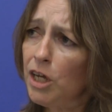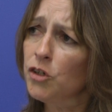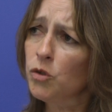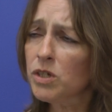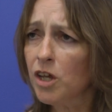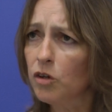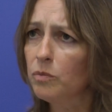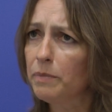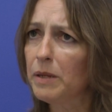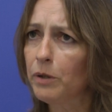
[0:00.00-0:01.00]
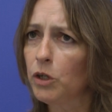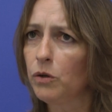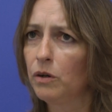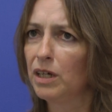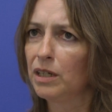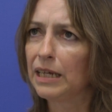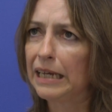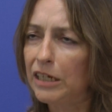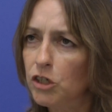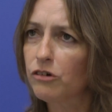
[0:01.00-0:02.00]
And also people who are
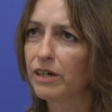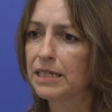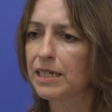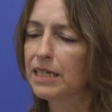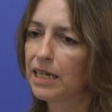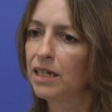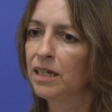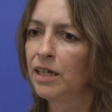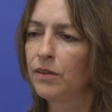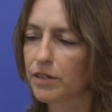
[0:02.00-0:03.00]
interested in